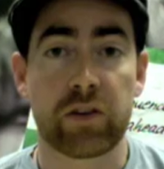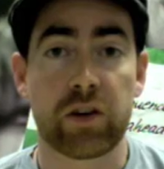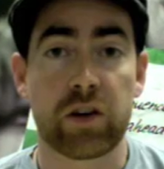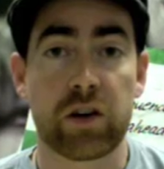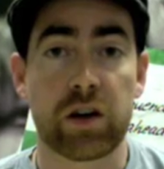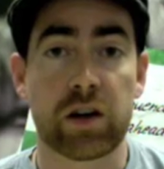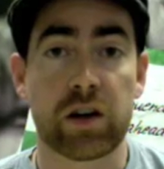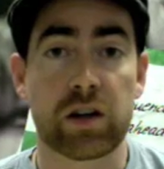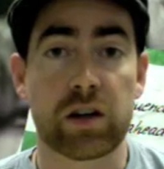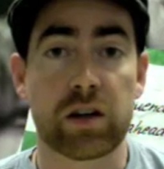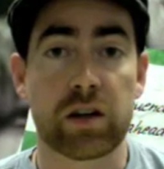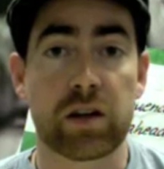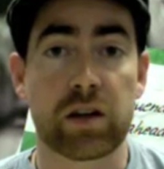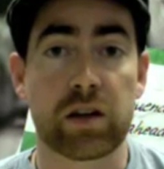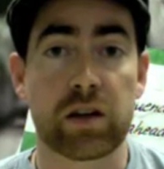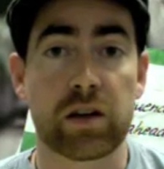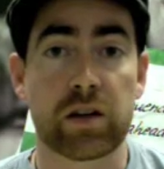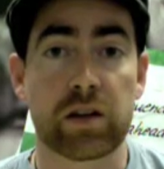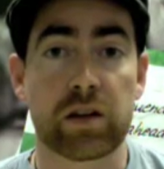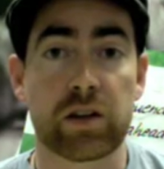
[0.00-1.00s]
on
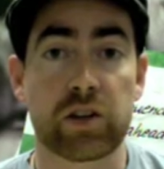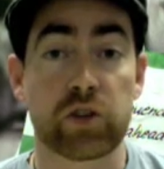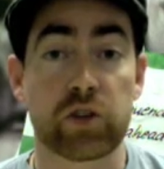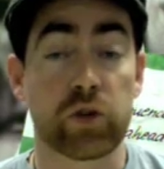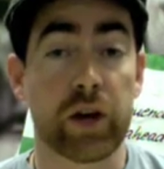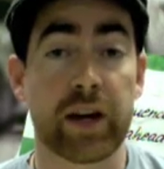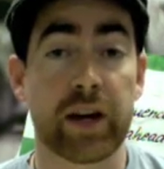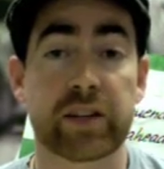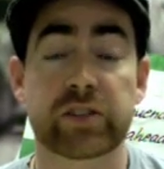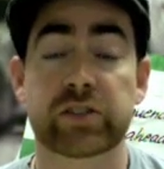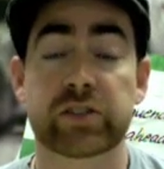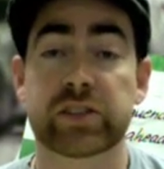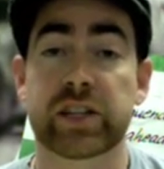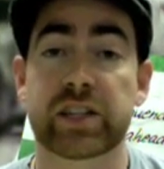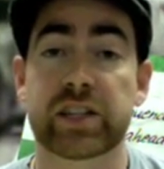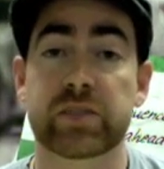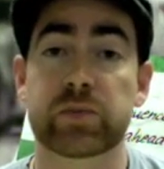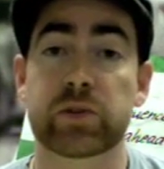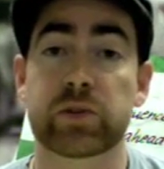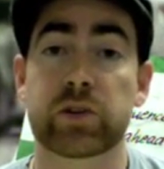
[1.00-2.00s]
your
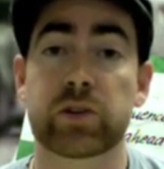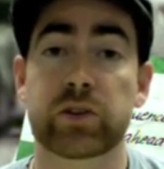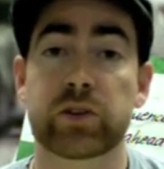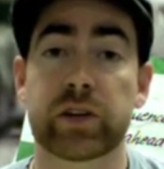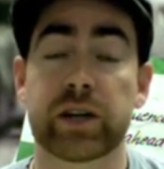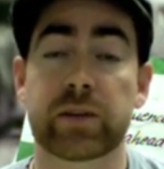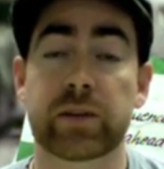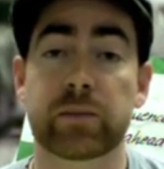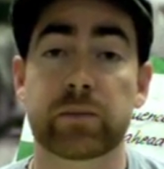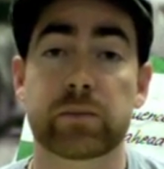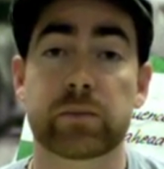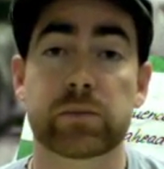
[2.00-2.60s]
exercise program.